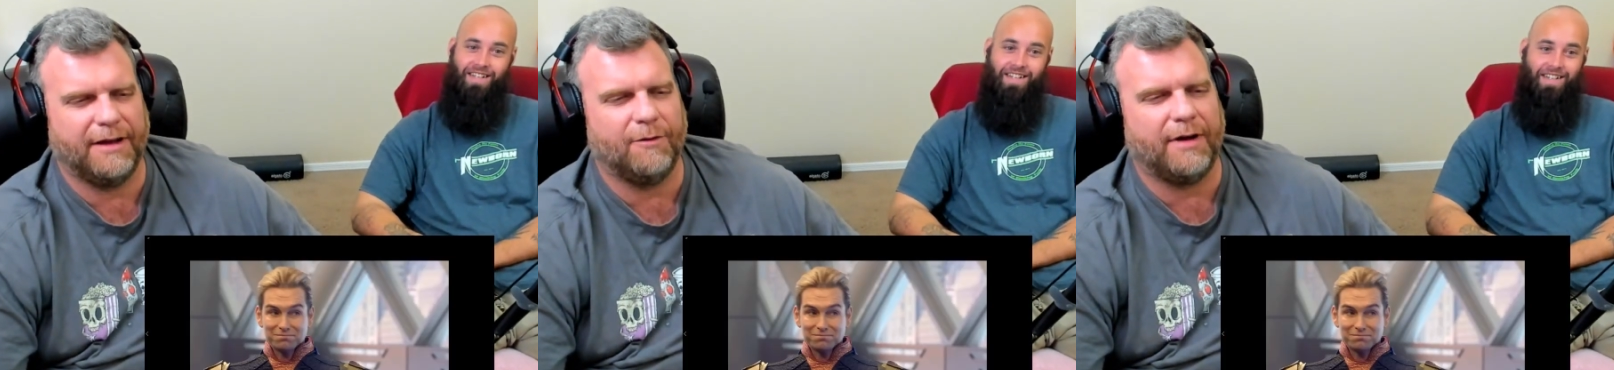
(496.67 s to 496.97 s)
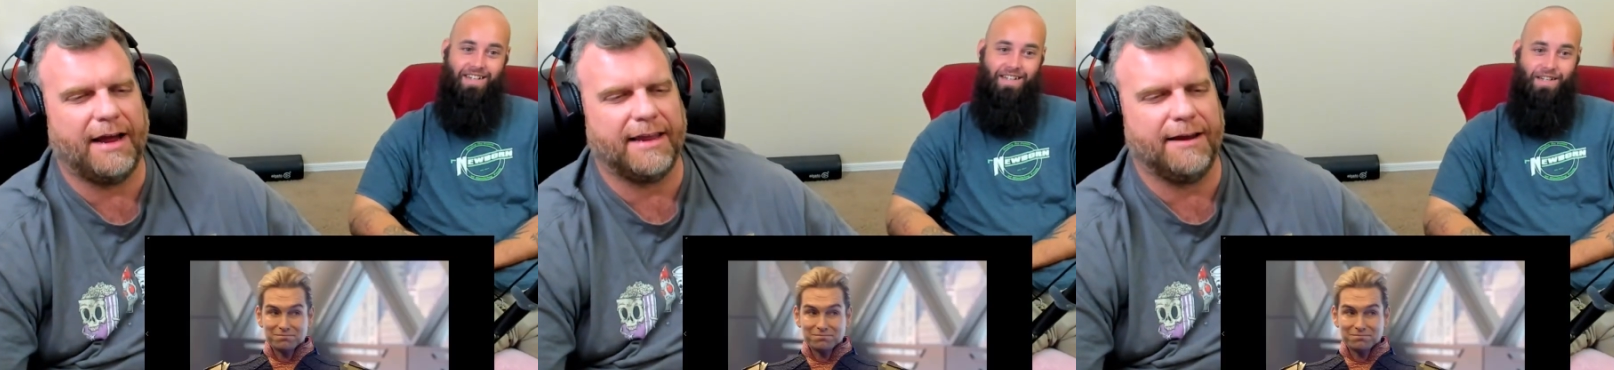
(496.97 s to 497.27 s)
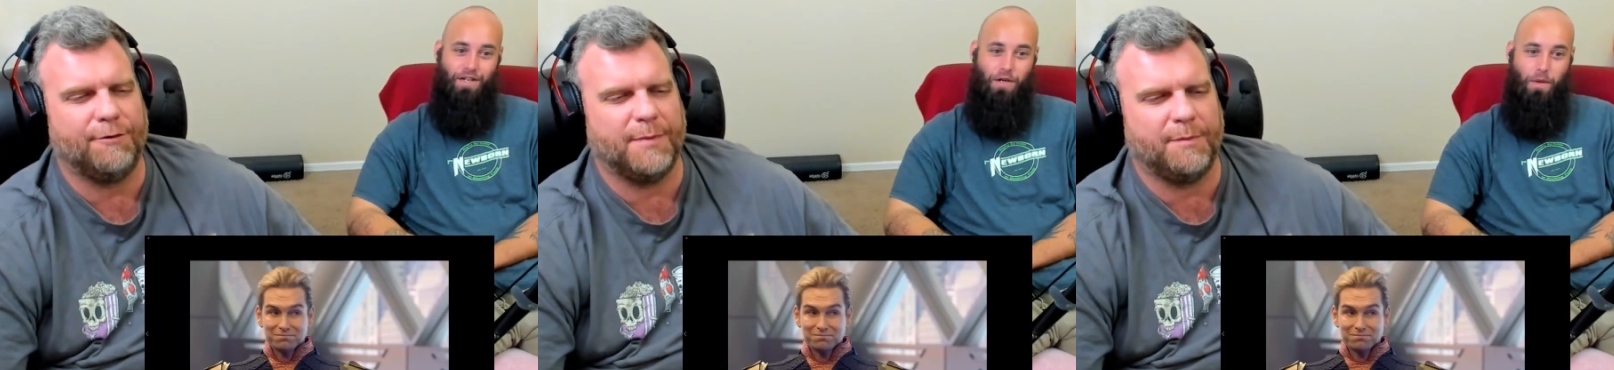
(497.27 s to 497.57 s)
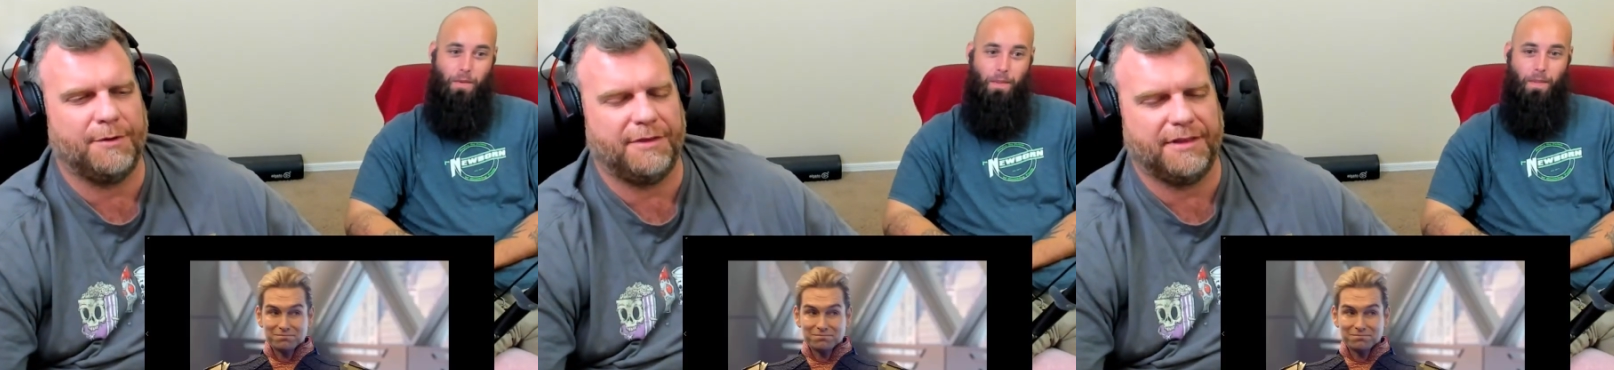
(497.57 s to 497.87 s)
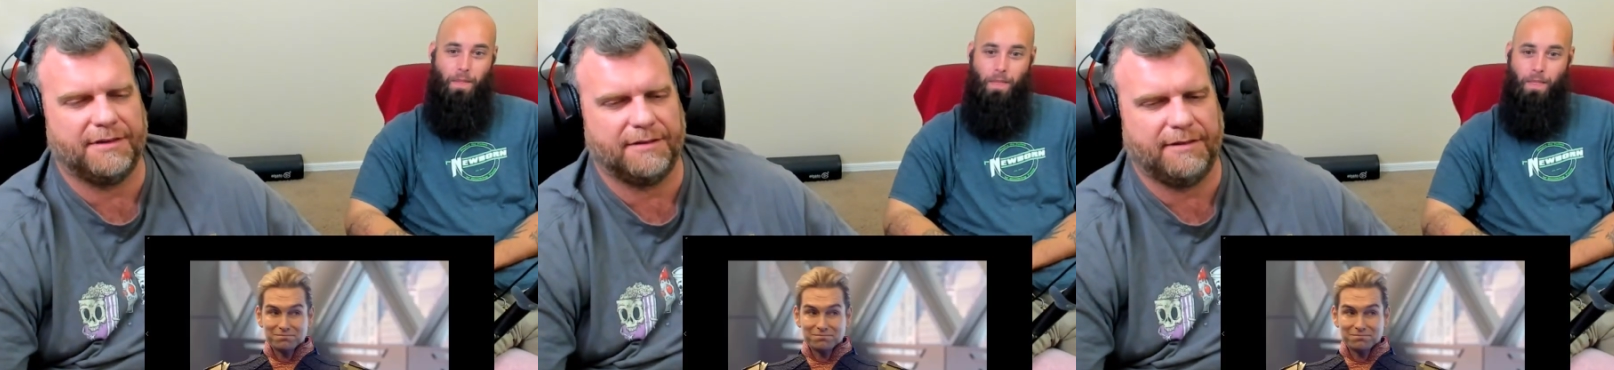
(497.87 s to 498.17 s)
Speaker 1: Oh, I can't remember.
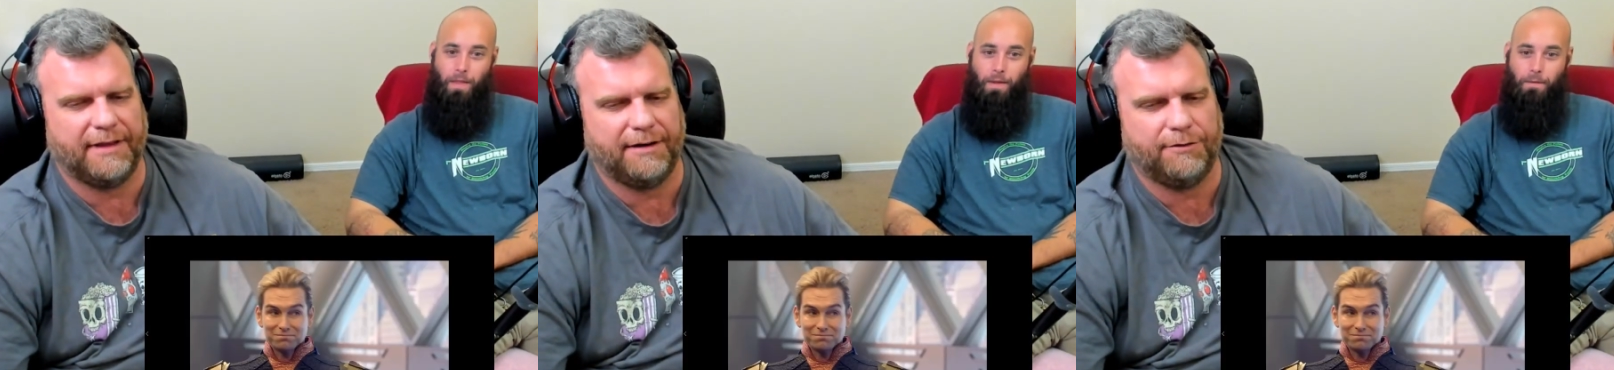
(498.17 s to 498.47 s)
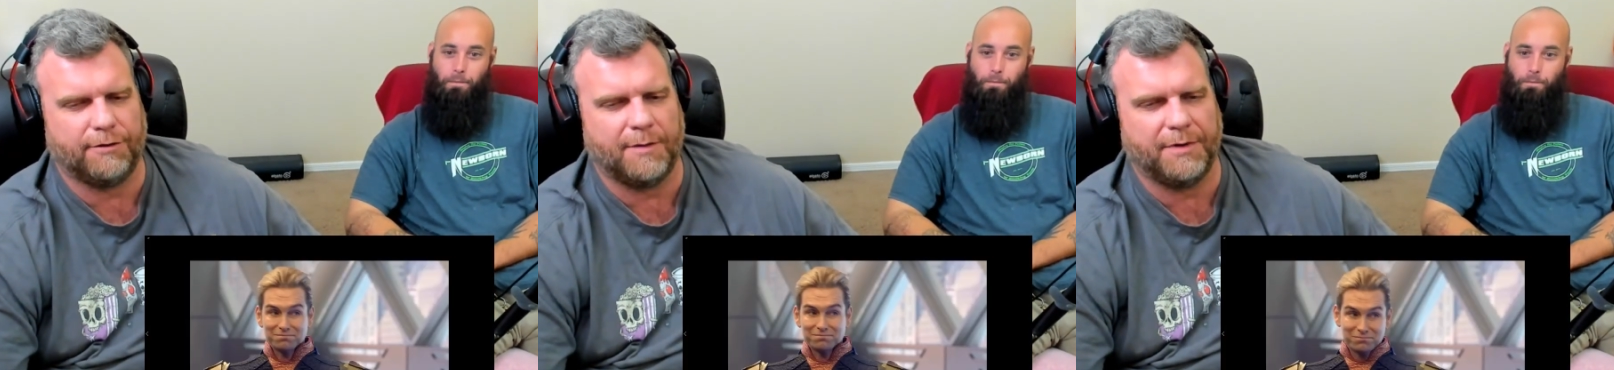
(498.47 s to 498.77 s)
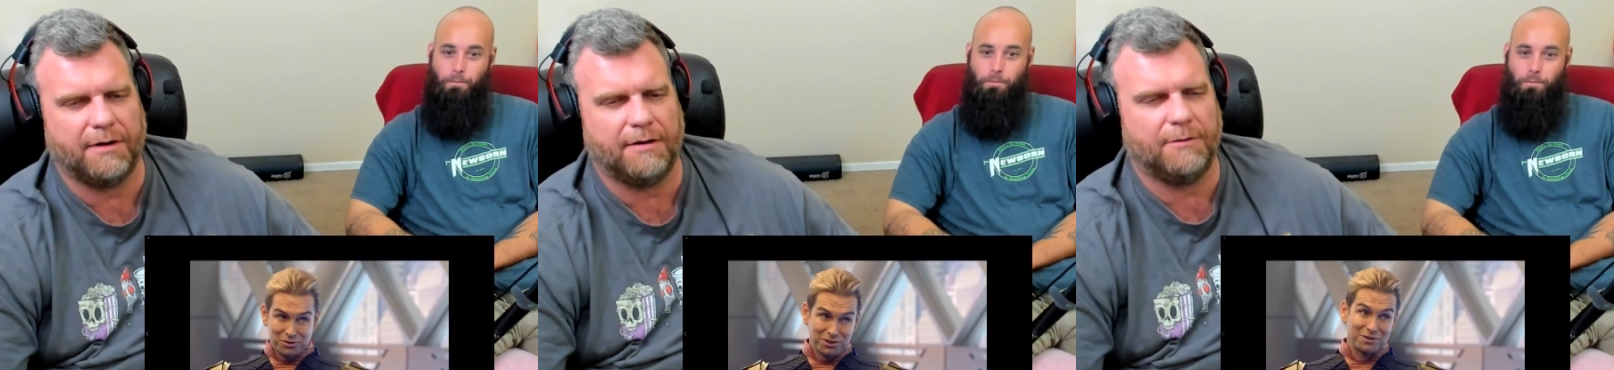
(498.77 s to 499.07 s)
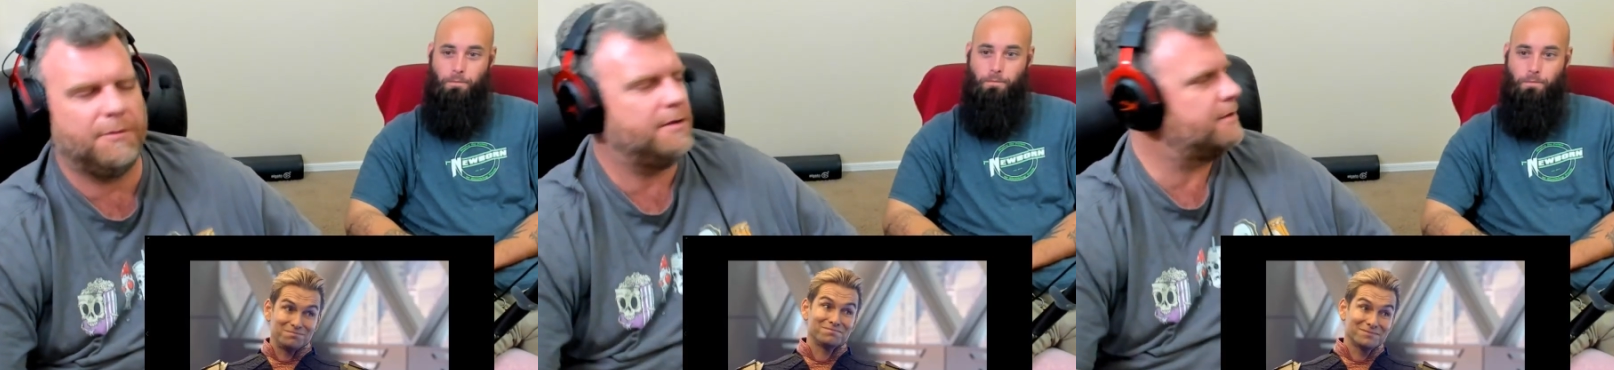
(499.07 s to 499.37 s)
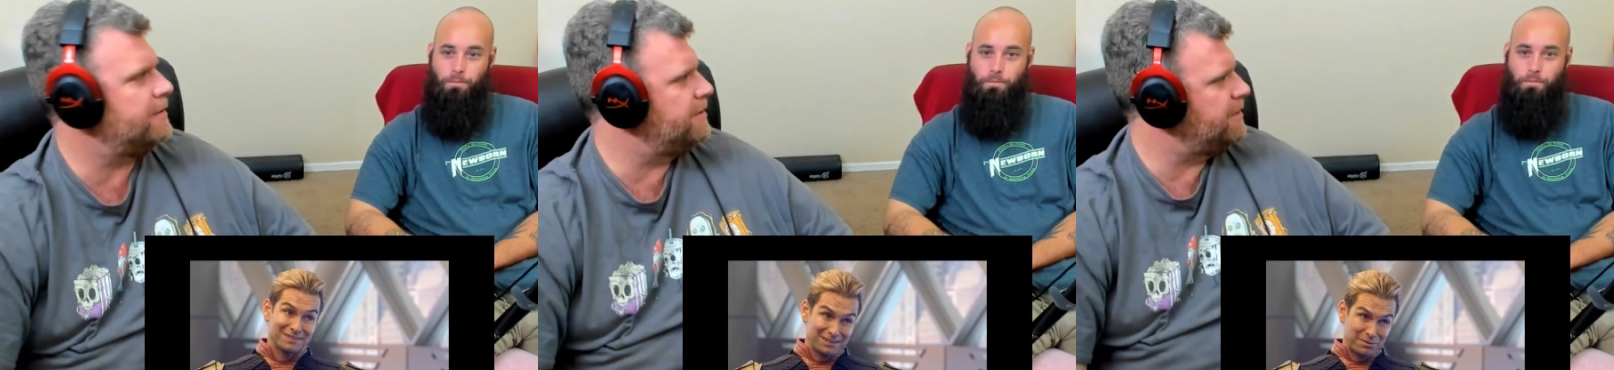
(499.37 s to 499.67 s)
Did they drop it all at
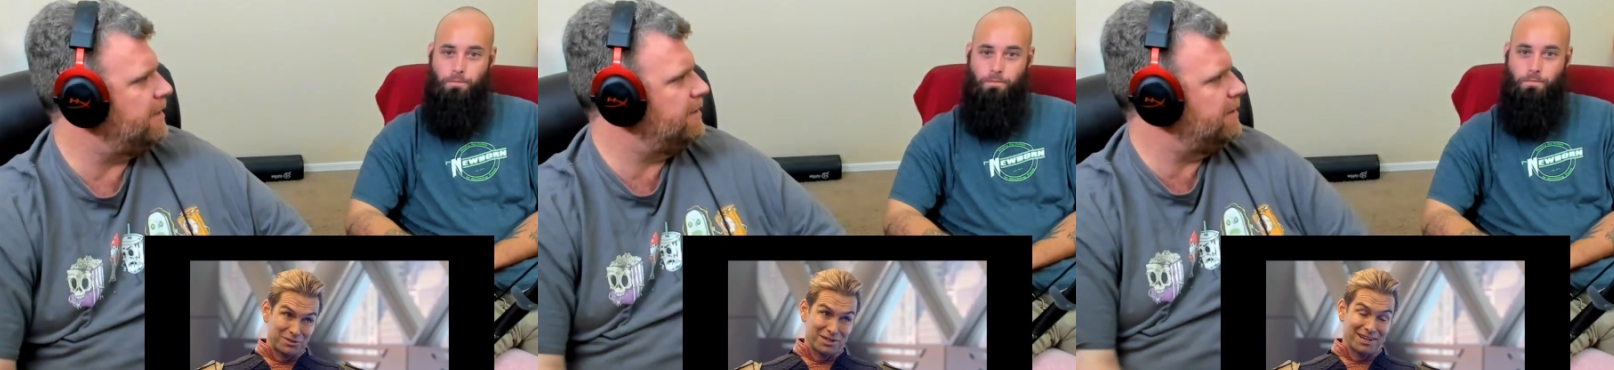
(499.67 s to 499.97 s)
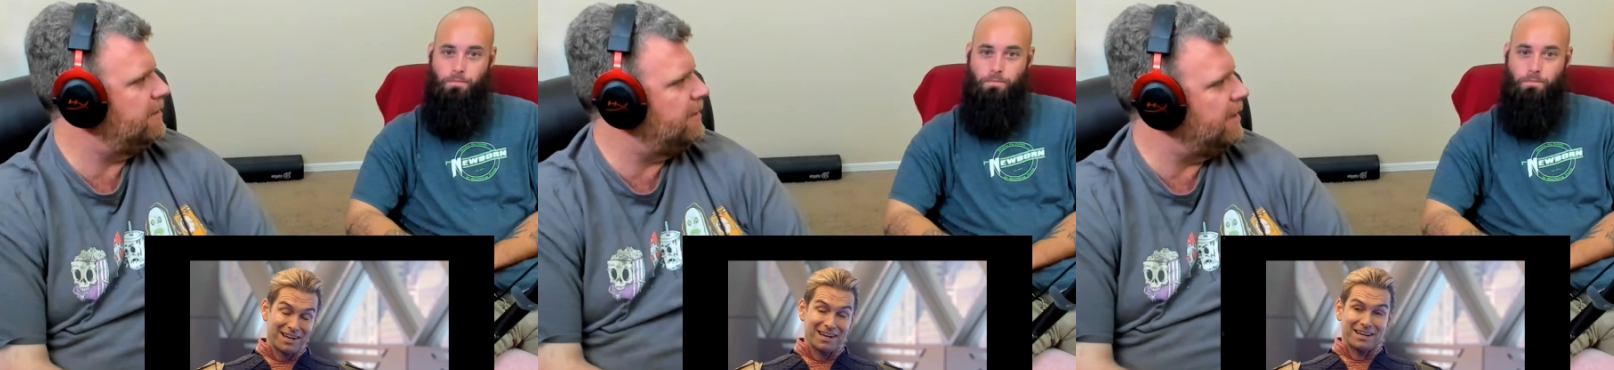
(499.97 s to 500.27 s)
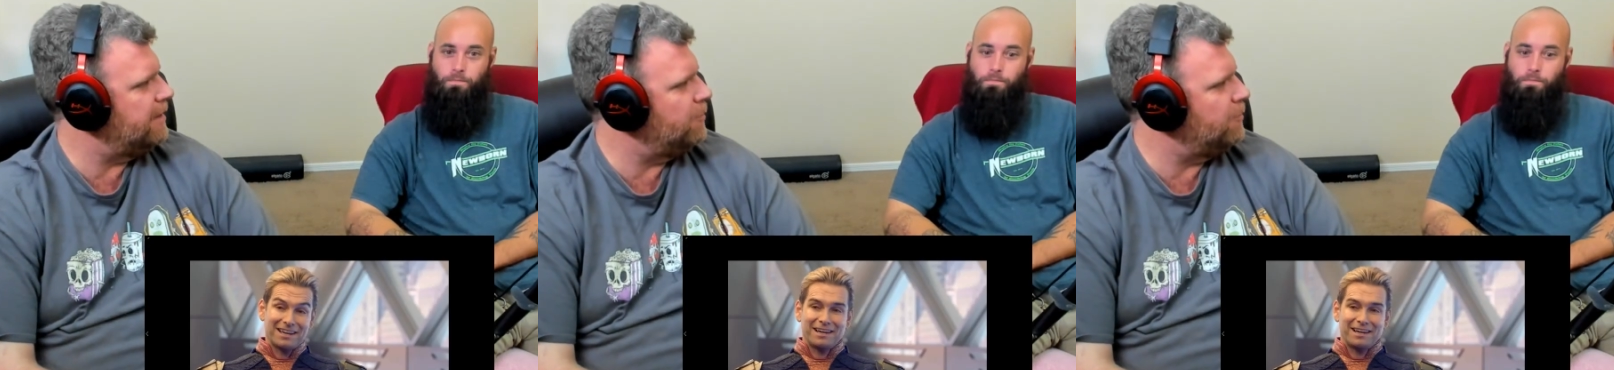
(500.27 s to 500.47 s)
once, or is it a